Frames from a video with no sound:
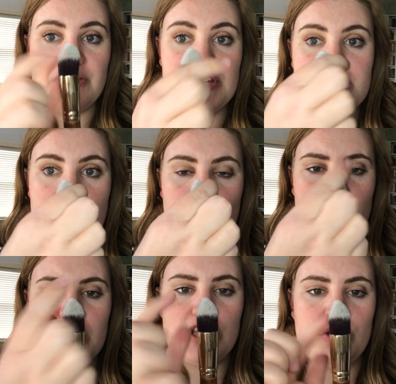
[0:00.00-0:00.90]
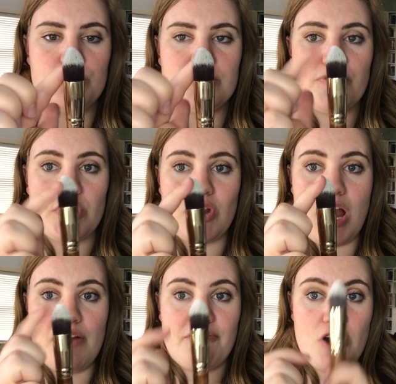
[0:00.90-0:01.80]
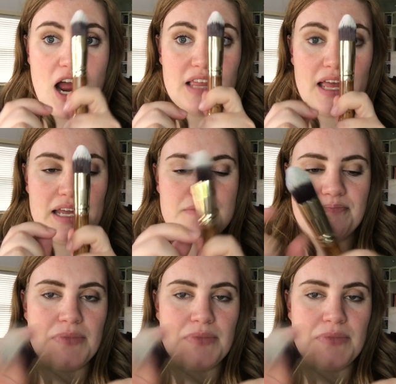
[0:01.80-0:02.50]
this side we're gonna use for highlight.